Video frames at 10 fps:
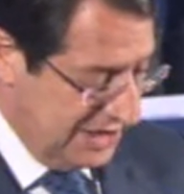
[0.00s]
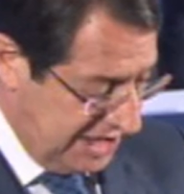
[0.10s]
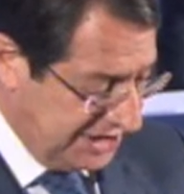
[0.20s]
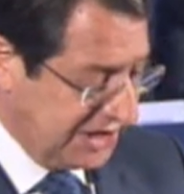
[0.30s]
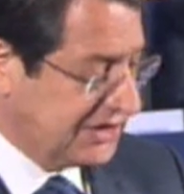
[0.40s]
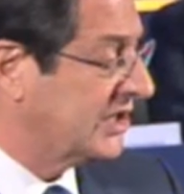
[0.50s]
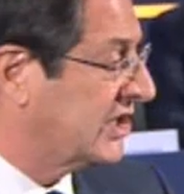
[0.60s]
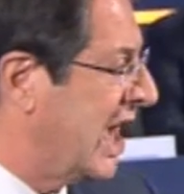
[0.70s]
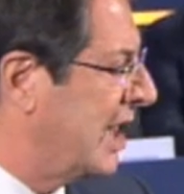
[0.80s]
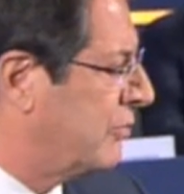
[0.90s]
This is the
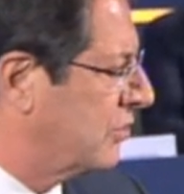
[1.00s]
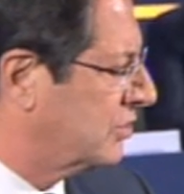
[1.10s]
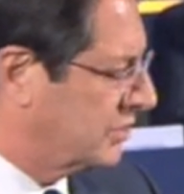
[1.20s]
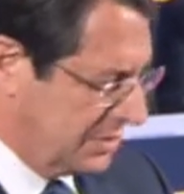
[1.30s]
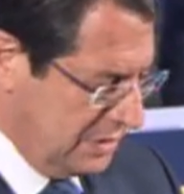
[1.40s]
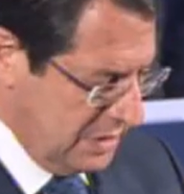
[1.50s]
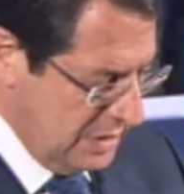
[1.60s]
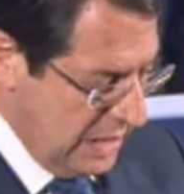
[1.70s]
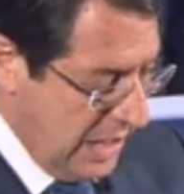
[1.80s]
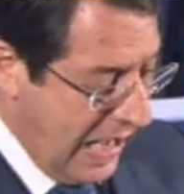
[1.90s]
Cyprus
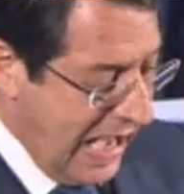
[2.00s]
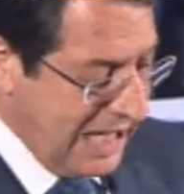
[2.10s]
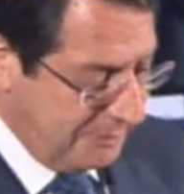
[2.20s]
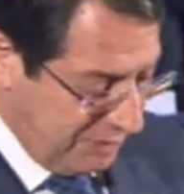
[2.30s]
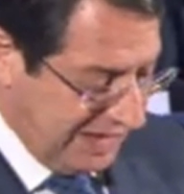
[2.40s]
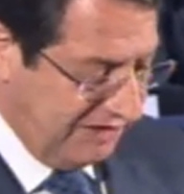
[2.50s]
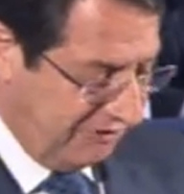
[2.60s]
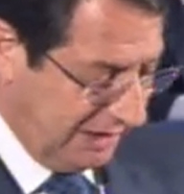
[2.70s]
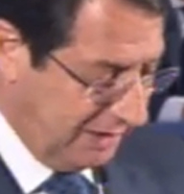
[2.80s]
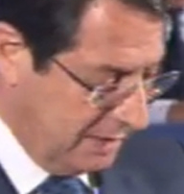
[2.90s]
I
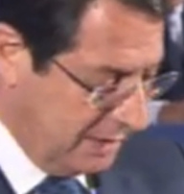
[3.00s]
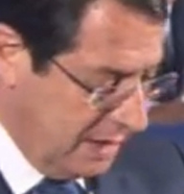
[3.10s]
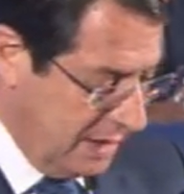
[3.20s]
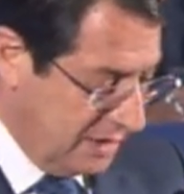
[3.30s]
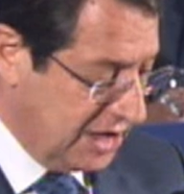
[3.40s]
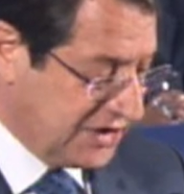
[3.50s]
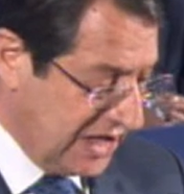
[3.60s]
believe in, the